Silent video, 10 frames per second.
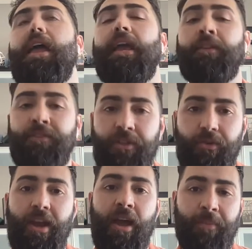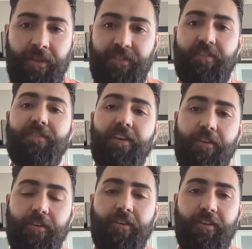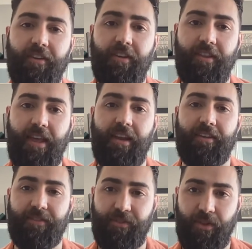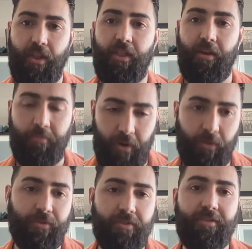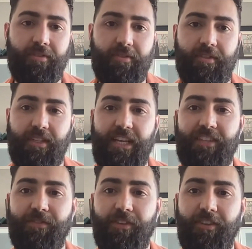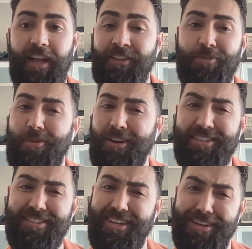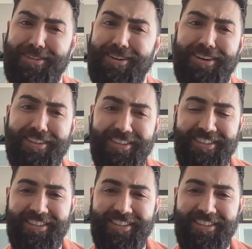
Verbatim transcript: Instagram is the vehicle that is the most successful. And to be honest, TikTok,